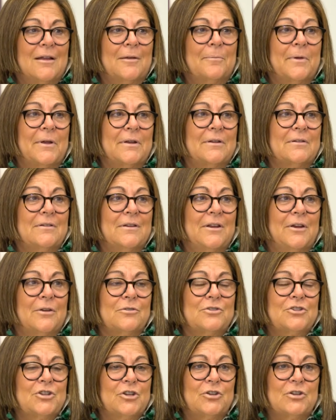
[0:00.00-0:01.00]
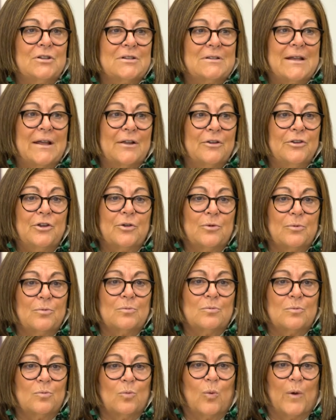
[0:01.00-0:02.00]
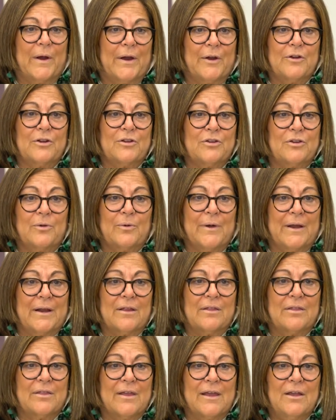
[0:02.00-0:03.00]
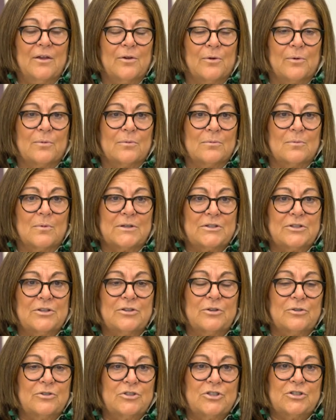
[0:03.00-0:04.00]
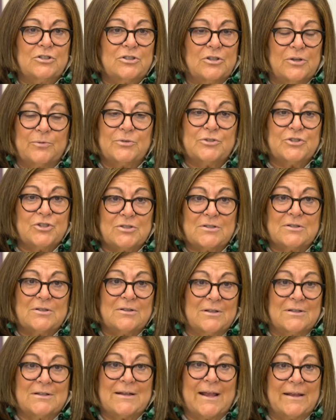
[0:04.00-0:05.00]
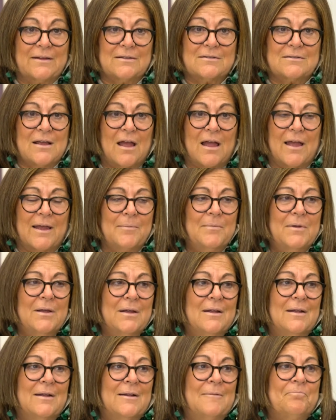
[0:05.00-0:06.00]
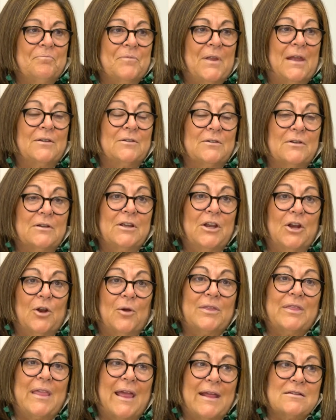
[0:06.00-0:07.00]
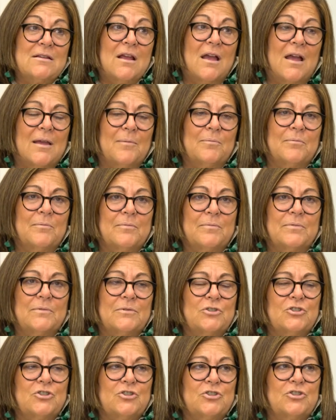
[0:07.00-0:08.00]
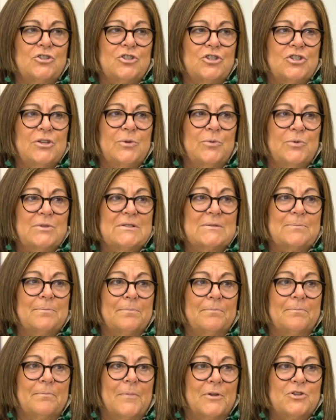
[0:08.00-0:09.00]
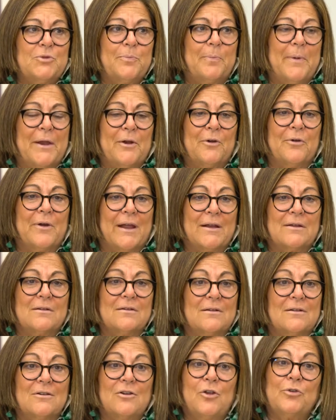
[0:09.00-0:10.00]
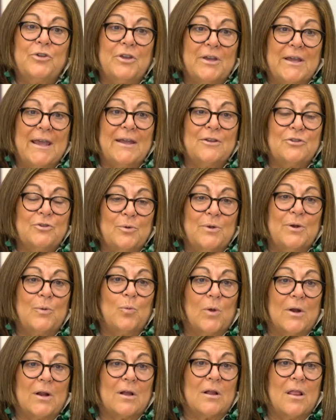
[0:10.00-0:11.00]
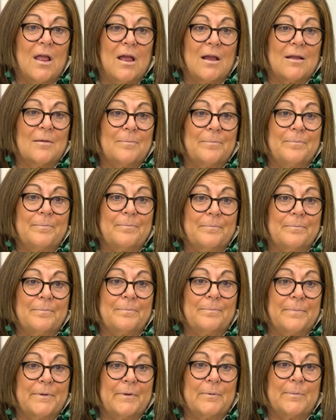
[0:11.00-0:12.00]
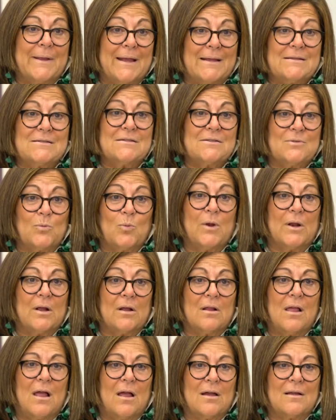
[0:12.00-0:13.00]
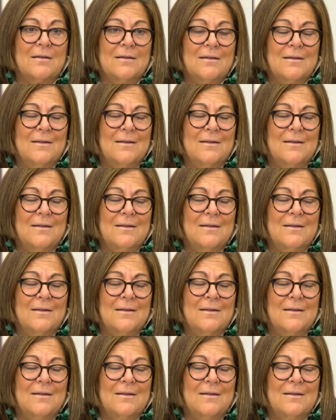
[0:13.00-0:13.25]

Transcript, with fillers: but you know, she couldn't tell you where to do anything or what to do. It was just the date and time. And you know, at that time, she was much better at, no, you can't do it at 1 o'clock. Bill Blass is at 1 o'clock.